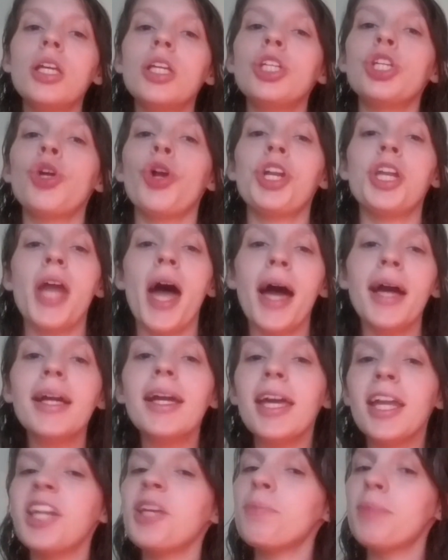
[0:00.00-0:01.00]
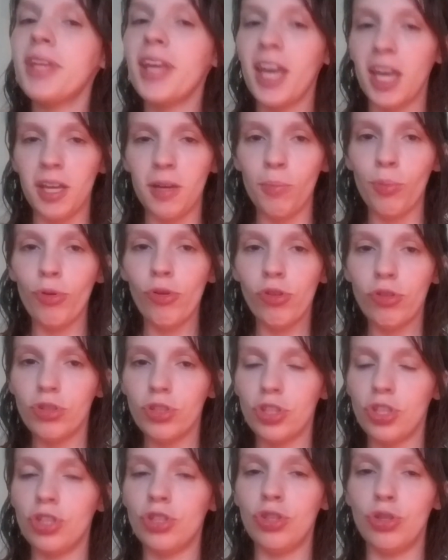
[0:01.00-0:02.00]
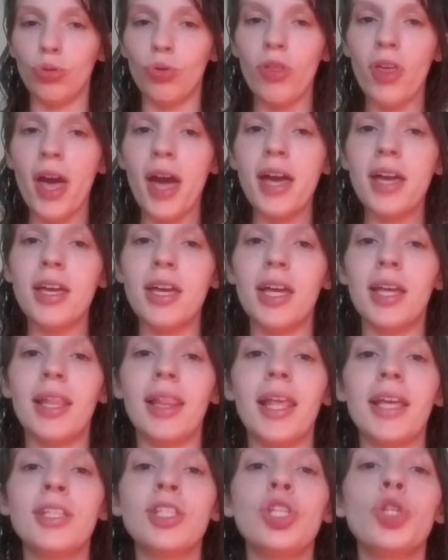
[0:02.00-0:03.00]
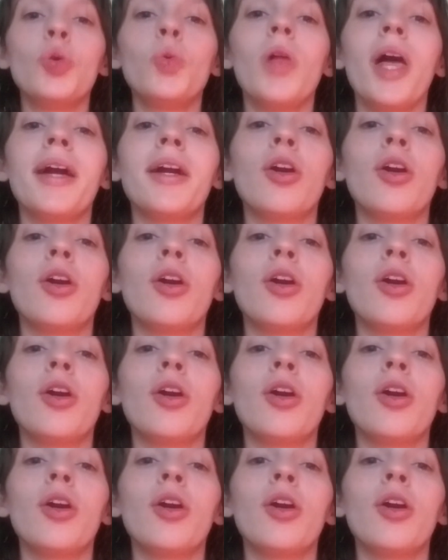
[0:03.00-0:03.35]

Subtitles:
You're not going to be able to do that unless you let